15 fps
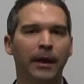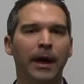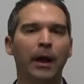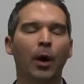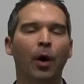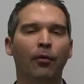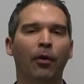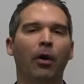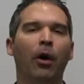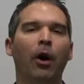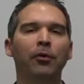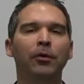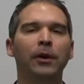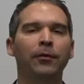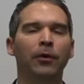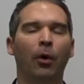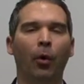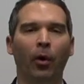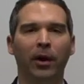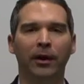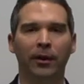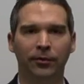and over 100 different
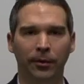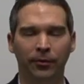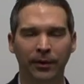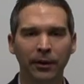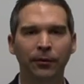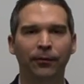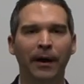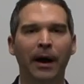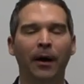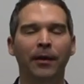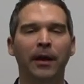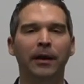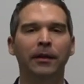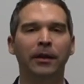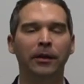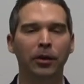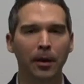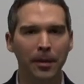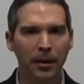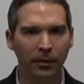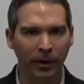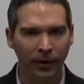organisms, he found that in the
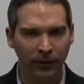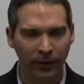human